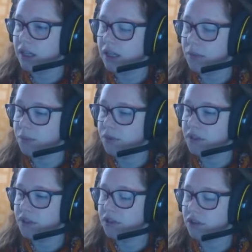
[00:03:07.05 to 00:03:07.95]
I'm
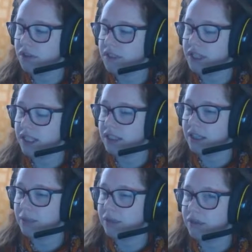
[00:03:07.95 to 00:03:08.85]
pretty sure I've seen a
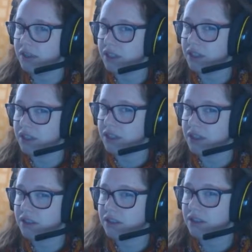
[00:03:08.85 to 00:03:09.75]
couple of others,